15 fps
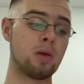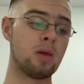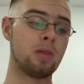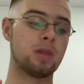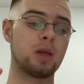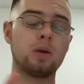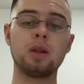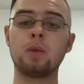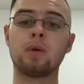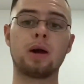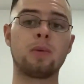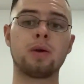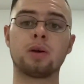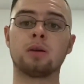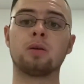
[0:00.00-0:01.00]
The only way
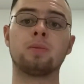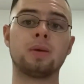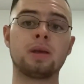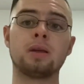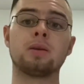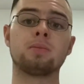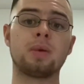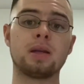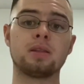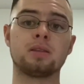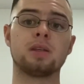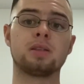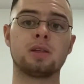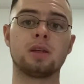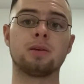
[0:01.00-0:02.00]
we're going to beat Man
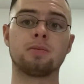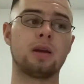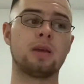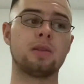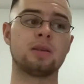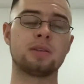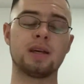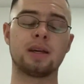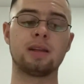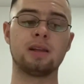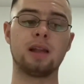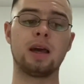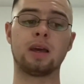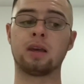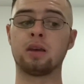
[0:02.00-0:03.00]
City in the second
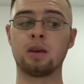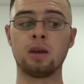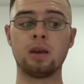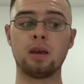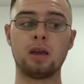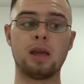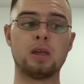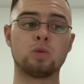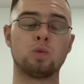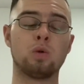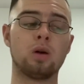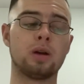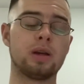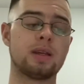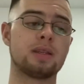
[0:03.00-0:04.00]
leg is
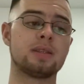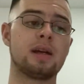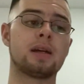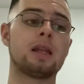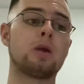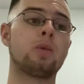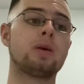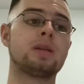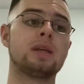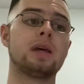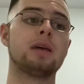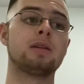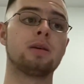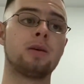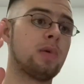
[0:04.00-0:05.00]
what exactly we
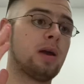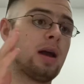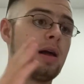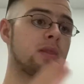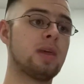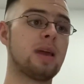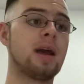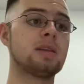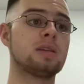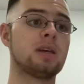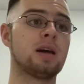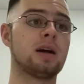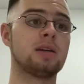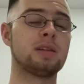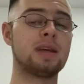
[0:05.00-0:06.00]
did at the
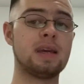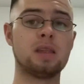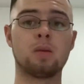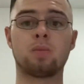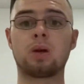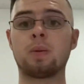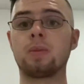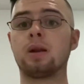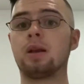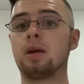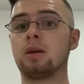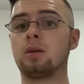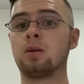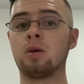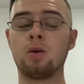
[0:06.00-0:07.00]
Etihad in the Premier
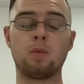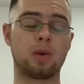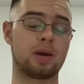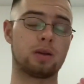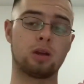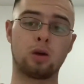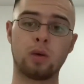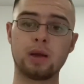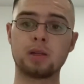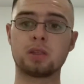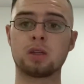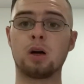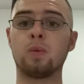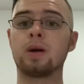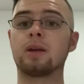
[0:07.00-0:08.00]
League. We had a quick
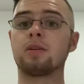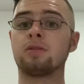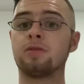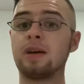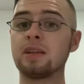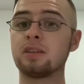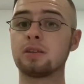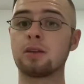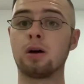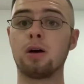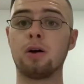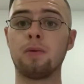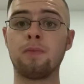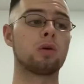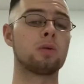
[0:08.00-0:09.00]
start, we had a fast
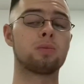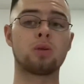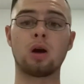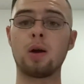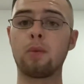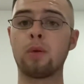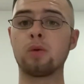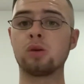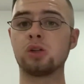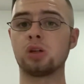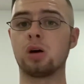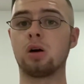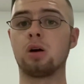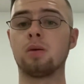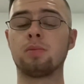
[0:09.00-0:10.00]
start, we were bright, we were
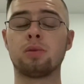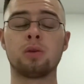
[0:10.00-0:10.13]
sharp.